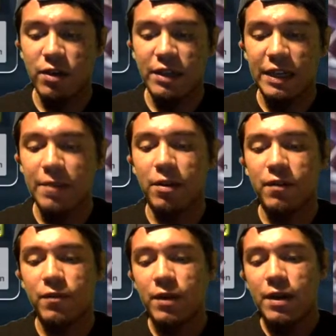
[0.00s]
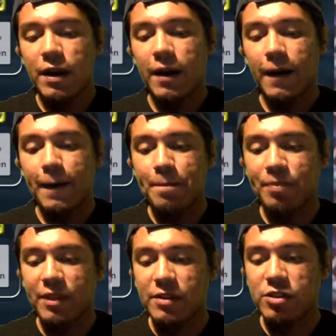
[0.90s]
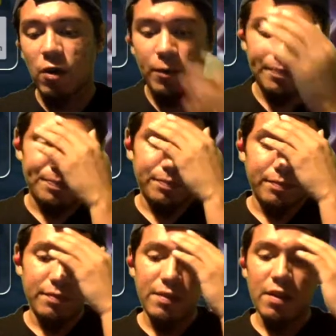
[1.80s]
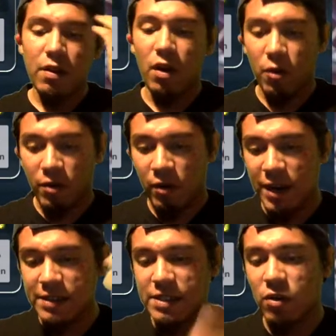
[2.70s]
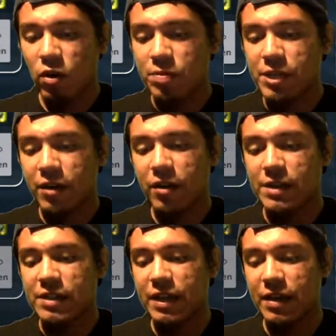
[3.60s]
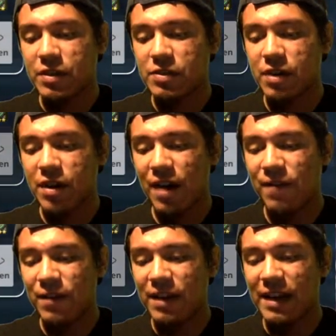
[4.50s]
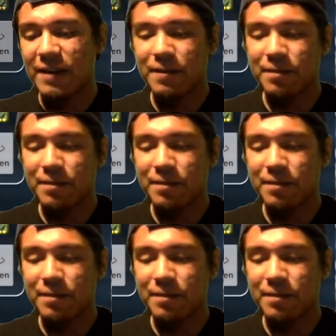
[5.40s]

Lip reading: debuff. So crest, orbs and crest you can use on her. I feel like,